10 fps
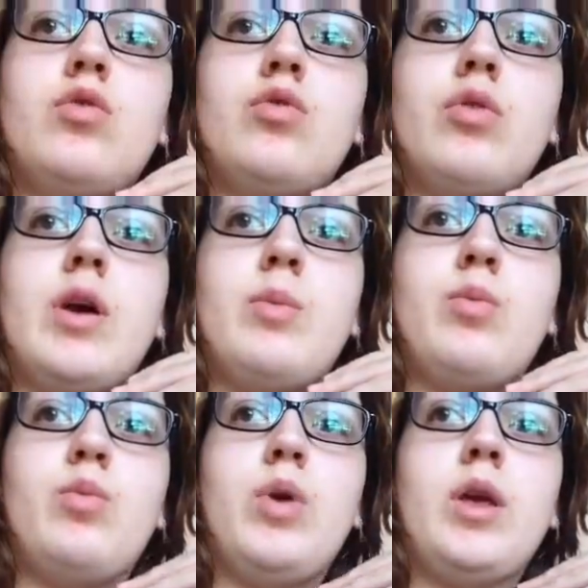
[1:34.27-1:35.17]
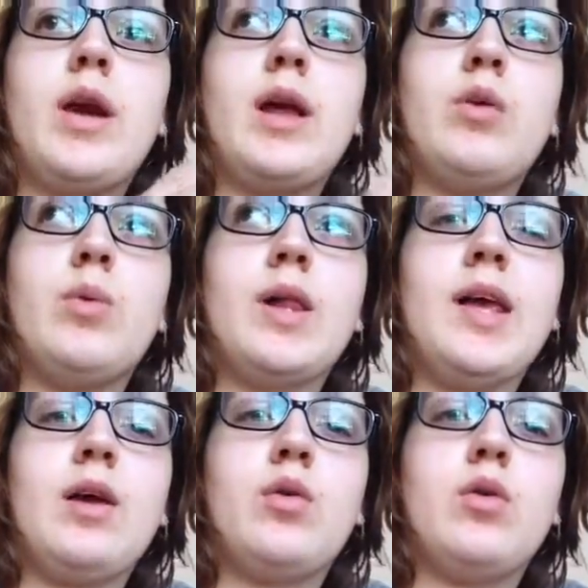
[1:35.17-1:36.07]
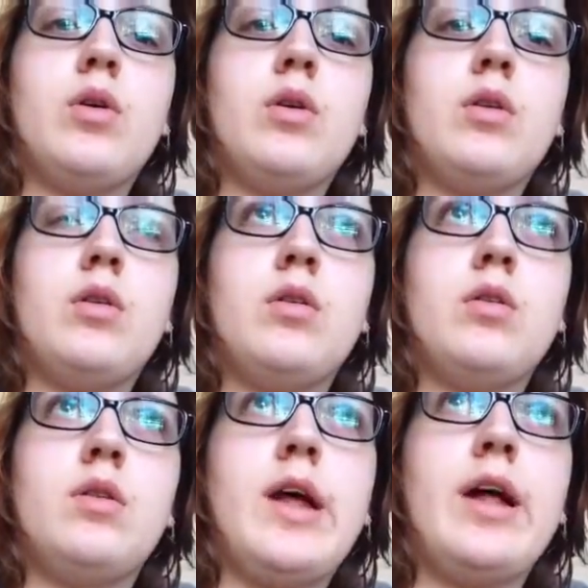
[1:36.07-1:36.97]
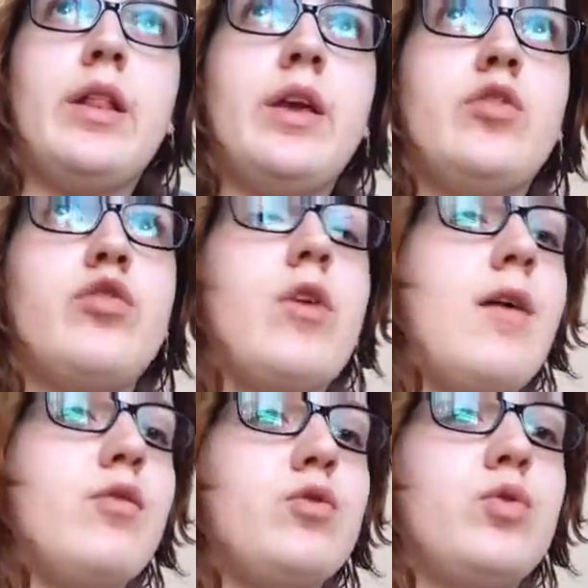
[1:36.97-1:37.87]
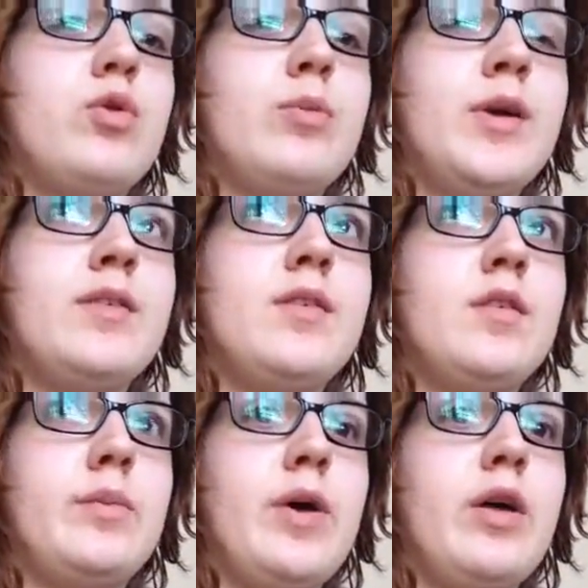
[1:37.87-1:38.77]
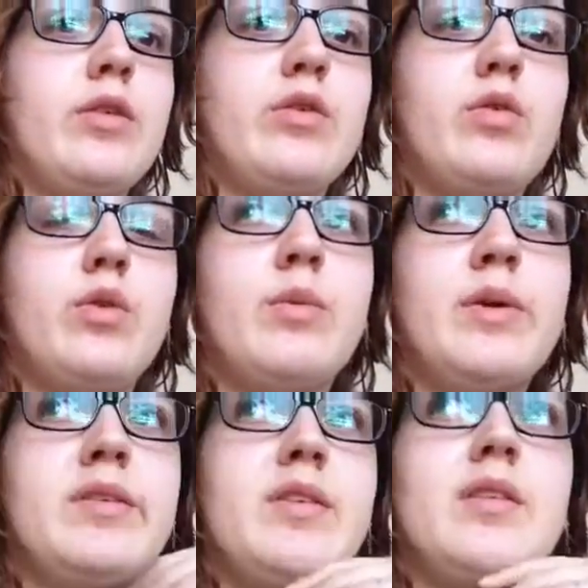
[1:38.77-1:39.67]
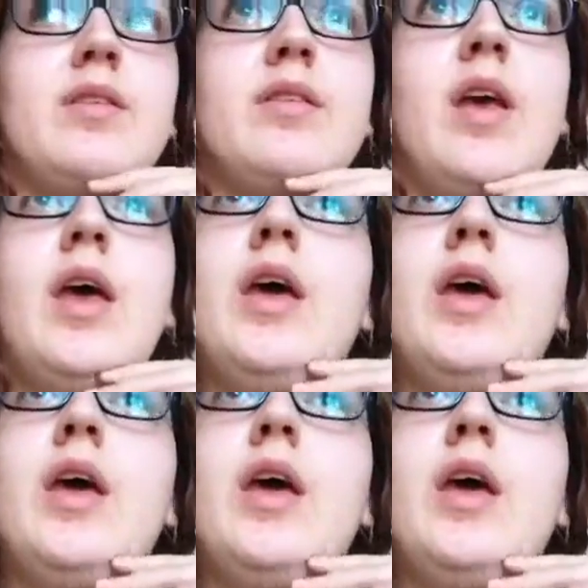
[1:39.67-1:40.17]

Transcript: trip, we kind of were like on not like travel tour buses, but other tour buses.